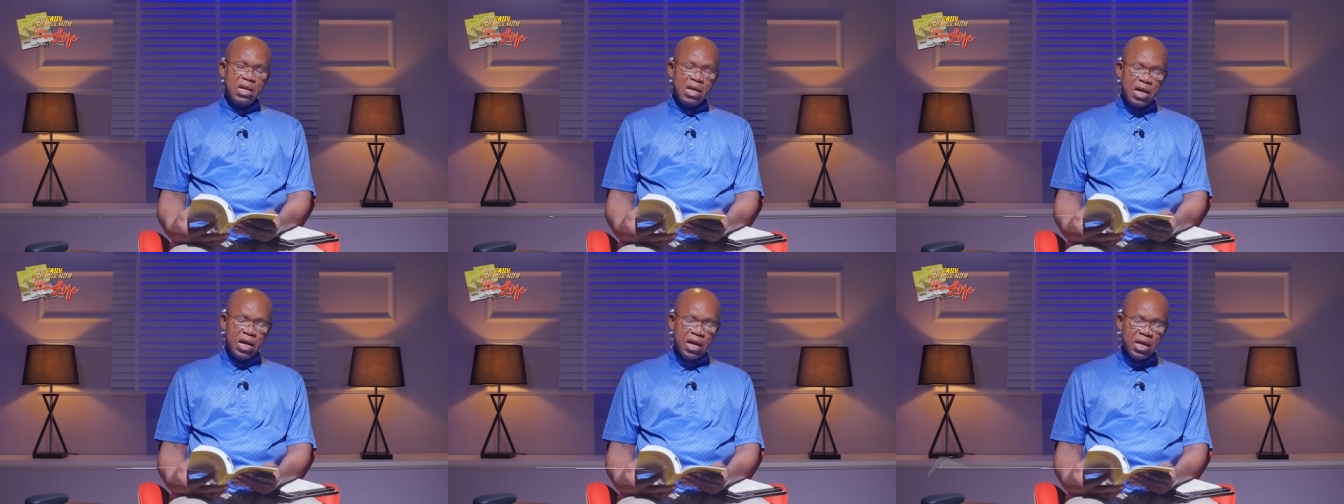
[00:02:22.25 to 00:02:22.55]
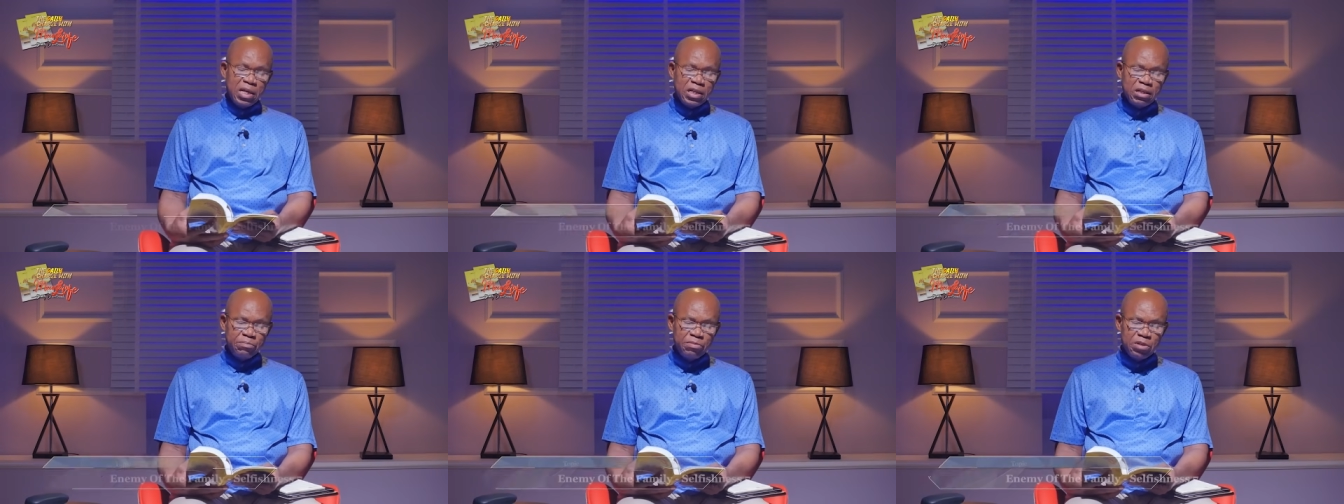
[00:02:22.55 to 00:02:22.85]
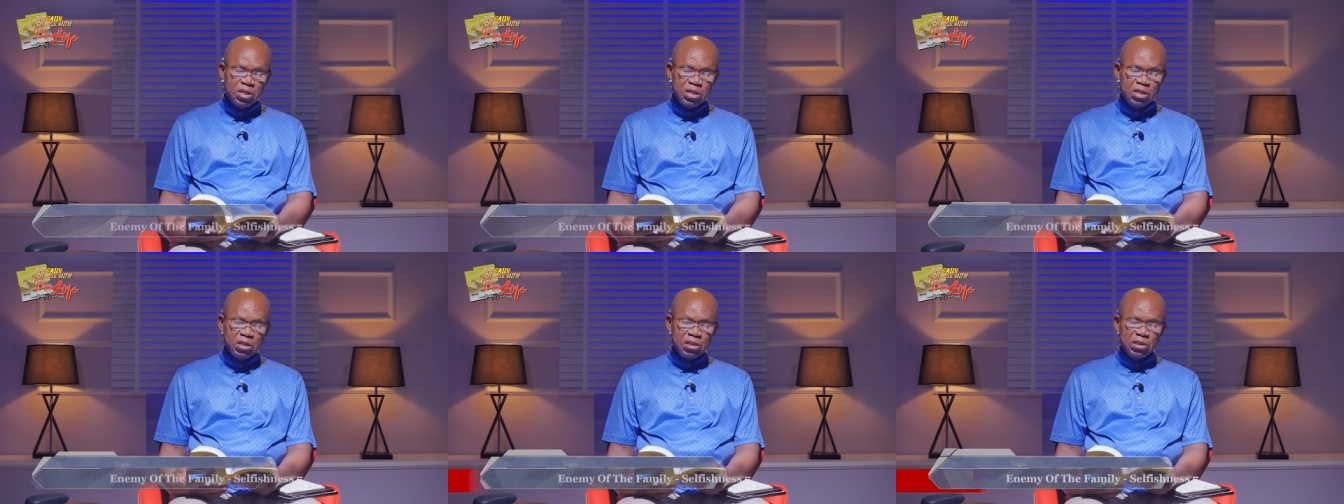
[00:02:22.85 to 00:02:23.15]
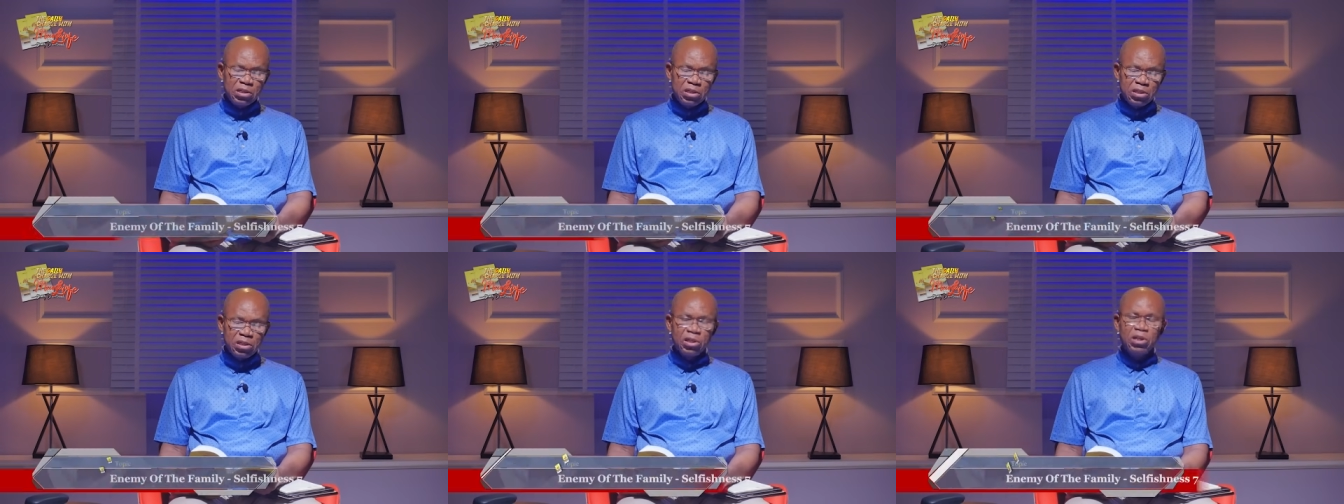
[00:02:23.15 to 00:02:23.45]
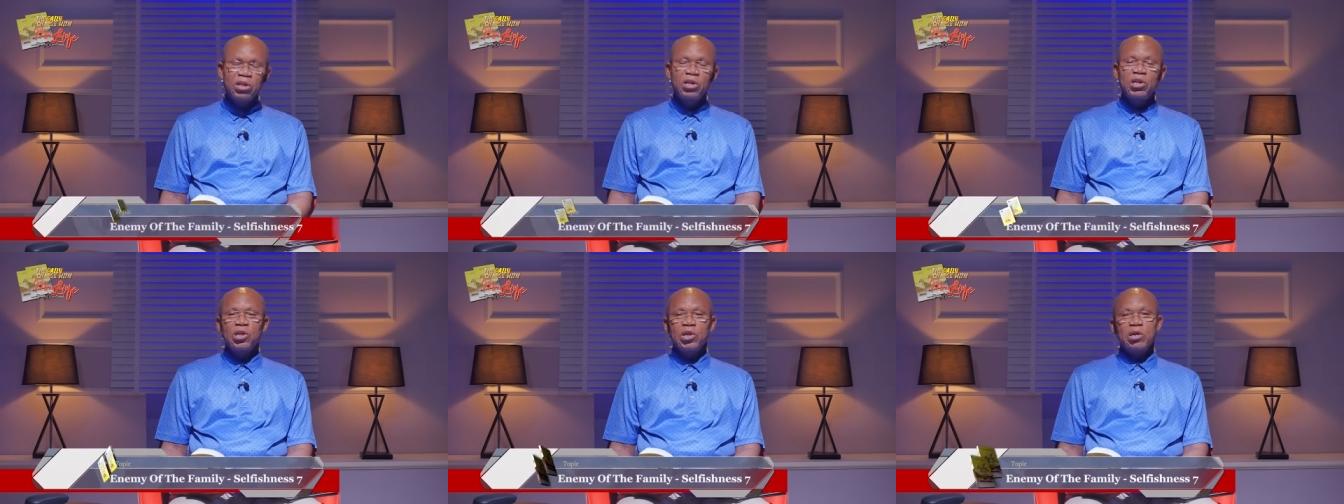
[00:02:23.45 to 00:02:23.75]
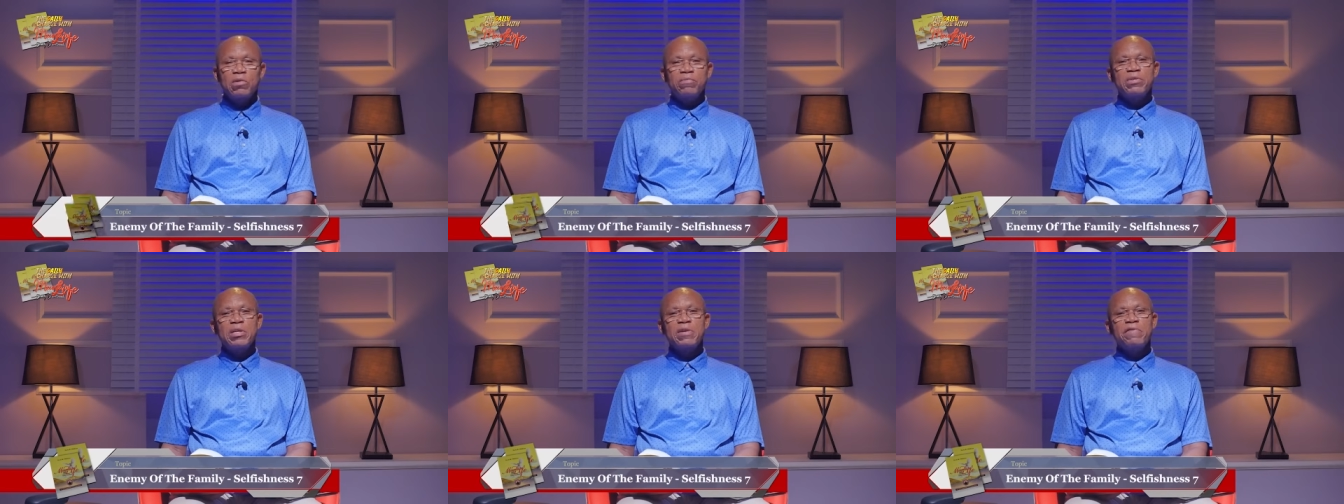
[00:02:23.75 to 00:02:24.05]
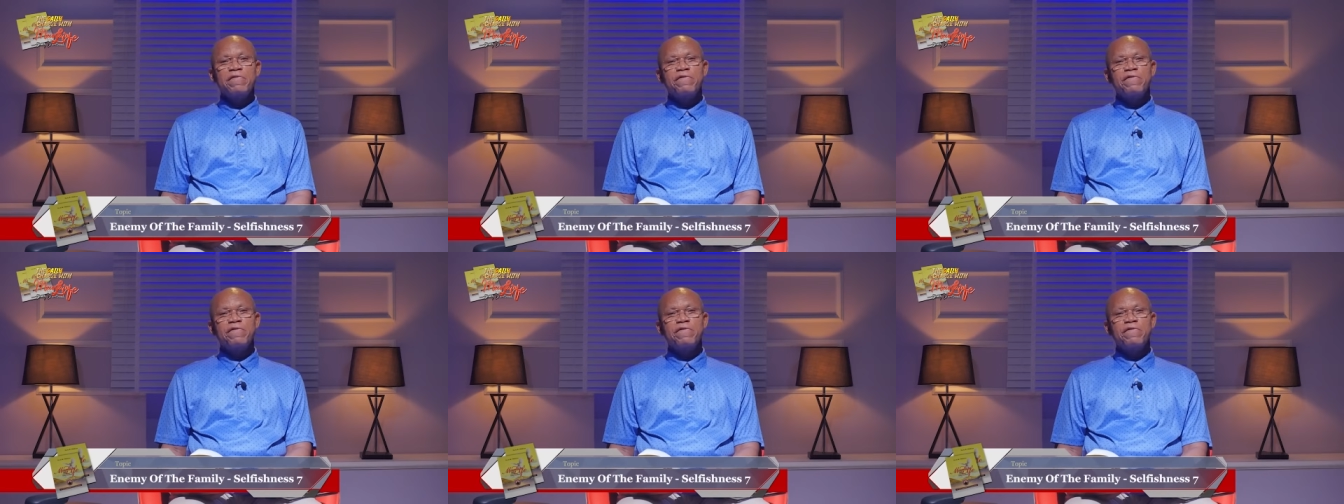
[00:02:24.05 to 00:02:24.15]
enemies of the